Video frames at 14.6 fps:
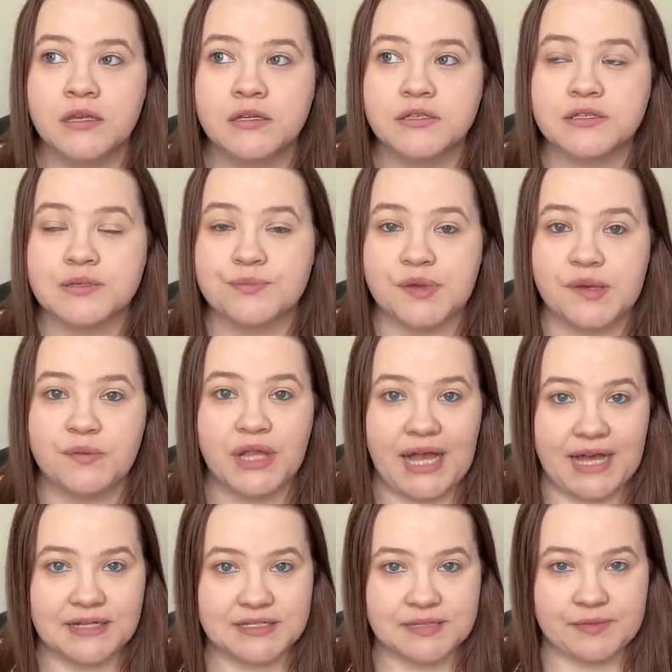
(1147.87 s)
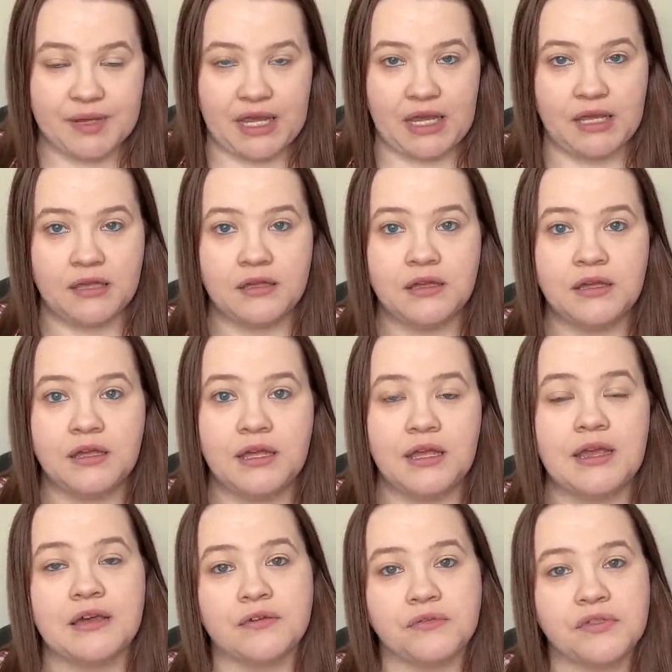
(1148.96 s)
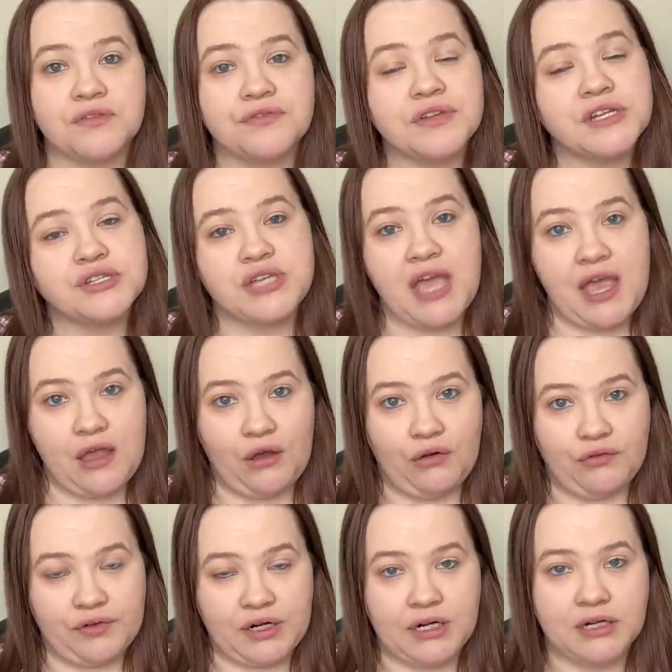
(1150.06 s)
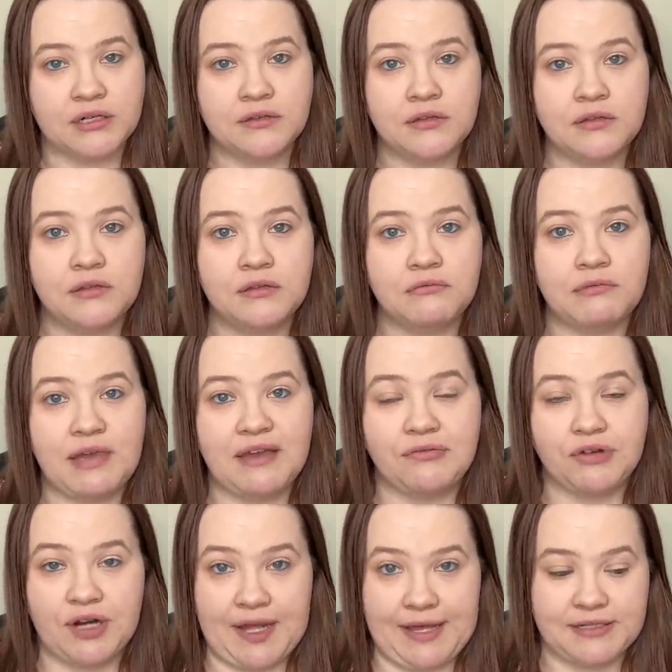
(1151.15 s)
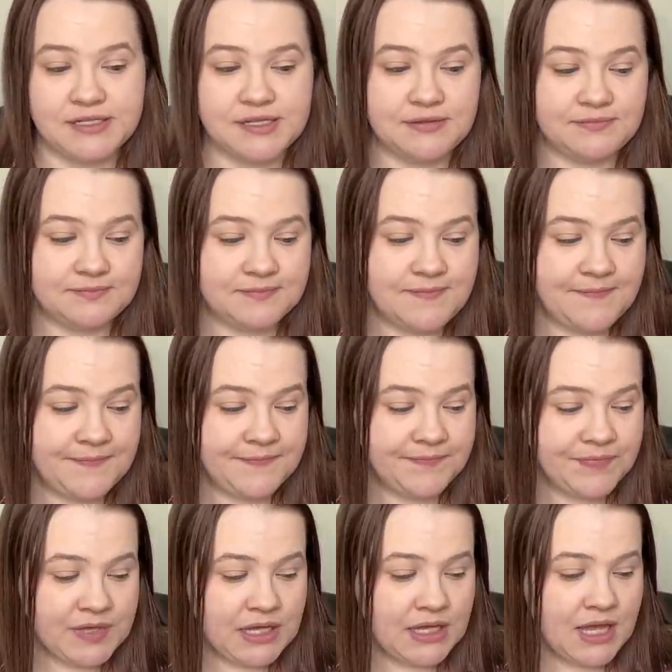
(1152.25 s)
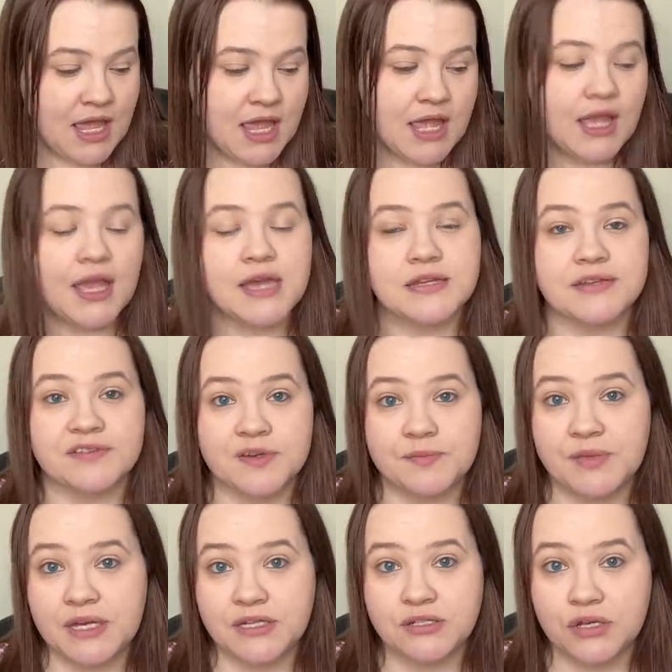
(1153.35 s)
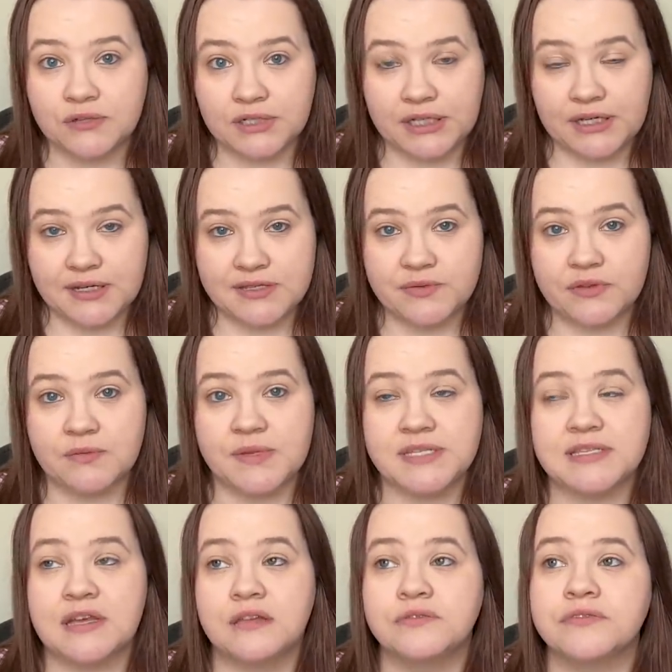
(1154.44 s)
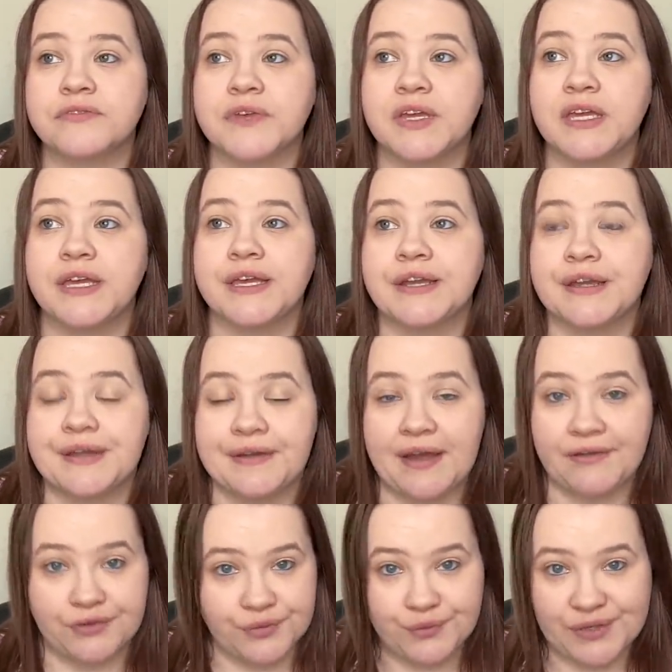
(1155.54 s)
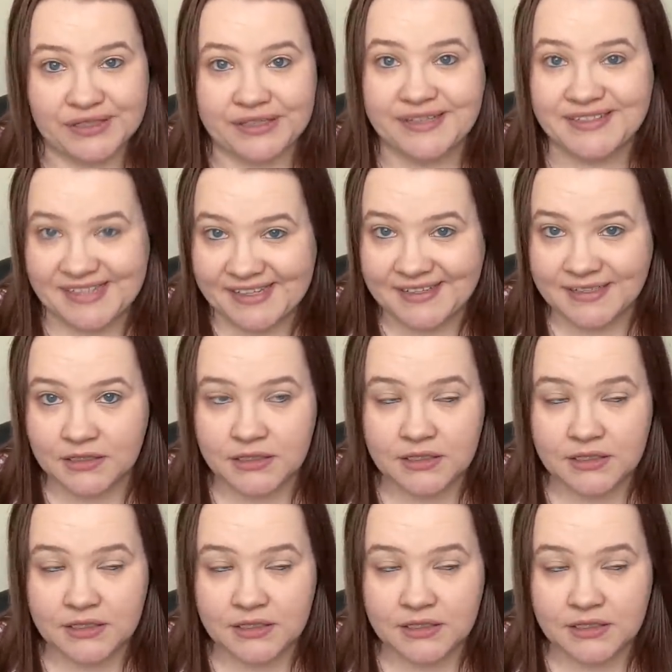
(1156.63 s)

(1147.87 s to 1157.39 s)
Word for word: some people asked me if the finish hangover ever hit. And if I'm being totally honest with myself, it never really did.